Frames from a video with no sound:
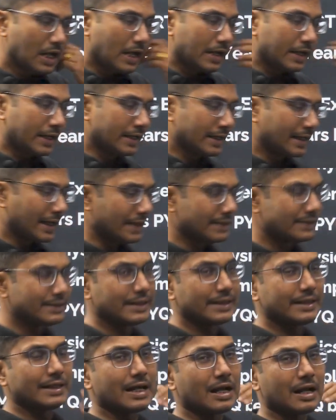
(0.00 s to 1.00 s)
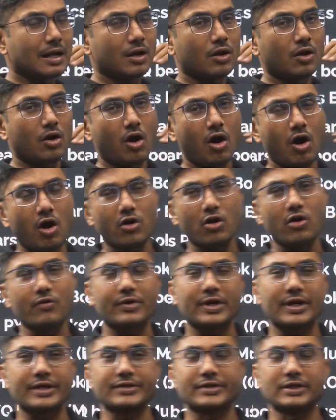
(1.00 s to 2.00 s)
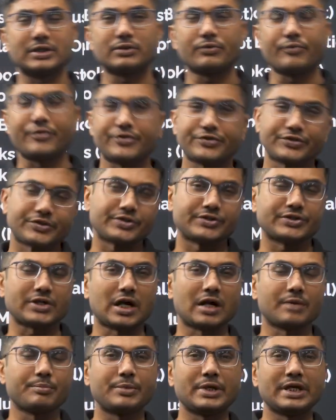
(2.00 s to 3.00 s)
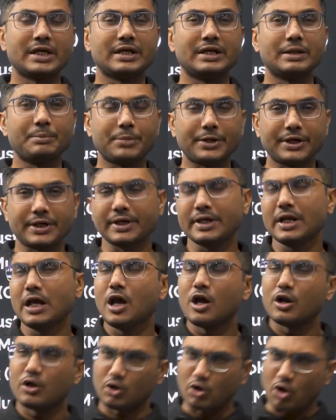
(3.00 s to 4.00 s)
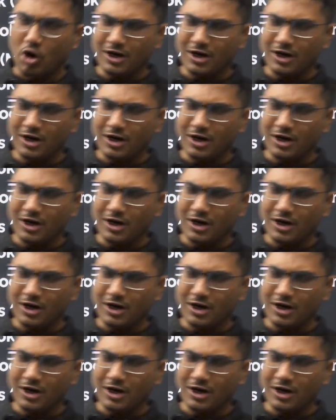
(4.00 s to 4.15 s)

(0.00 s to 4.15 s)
In KCET, there are a lot of cases questions are being repeated, not